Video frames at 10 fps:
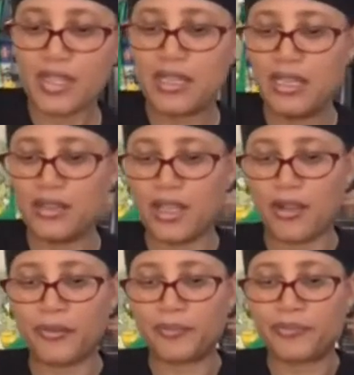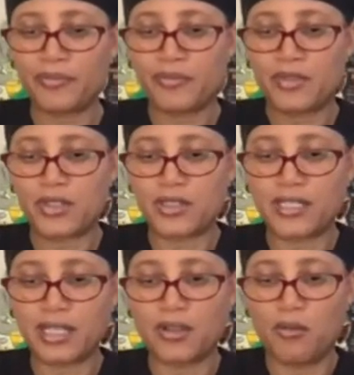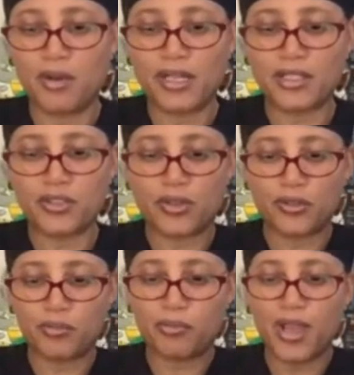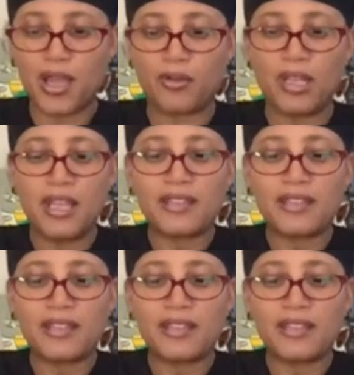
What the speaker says: in there just because I don't want it to turn brown.